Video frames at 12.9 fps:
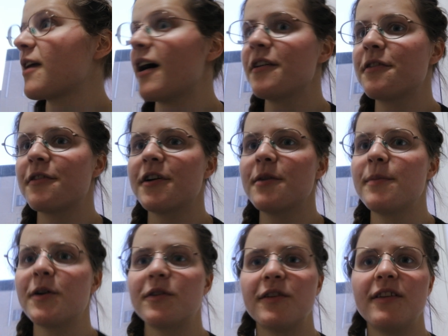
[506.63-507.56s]
I thought about
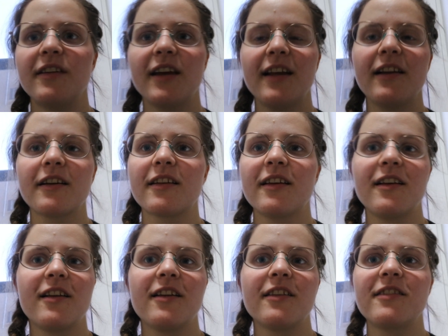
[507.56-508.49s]
it today, like,
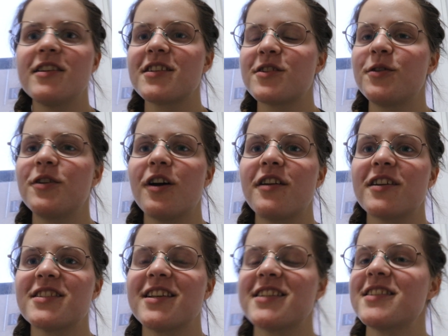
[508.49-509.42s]
this could not
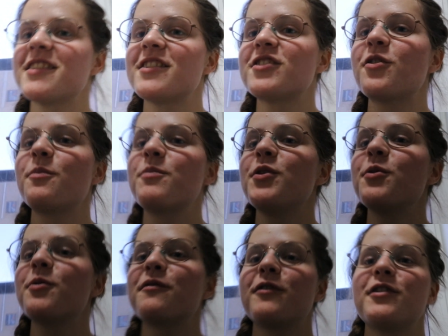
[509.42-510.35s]
exist. This is so
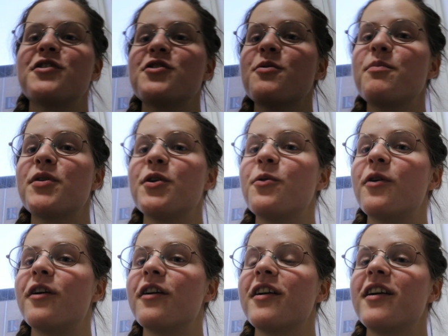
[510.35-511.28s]
beautiful and so
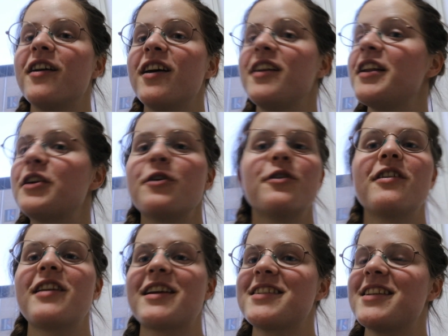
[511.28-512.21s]
pure, and it couldn't
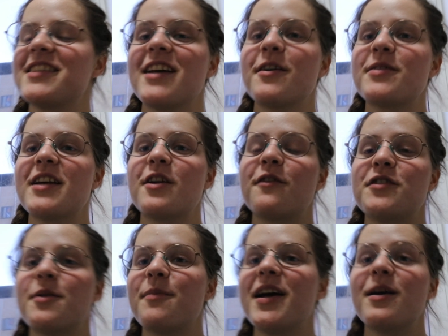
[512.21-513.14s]
exist outside of
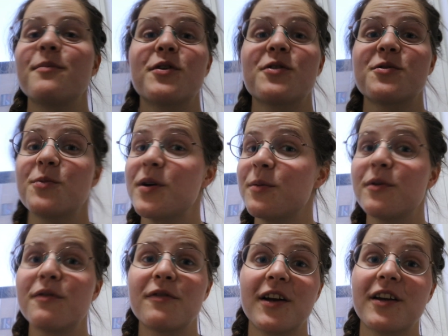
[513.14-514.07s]
Japan, because we would
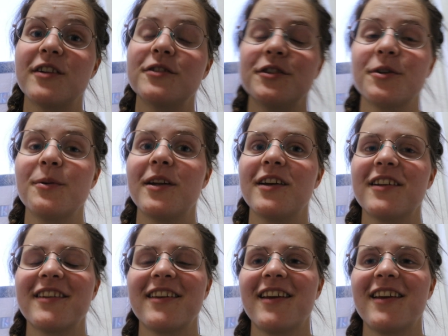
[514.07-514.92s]
fucking ruin it.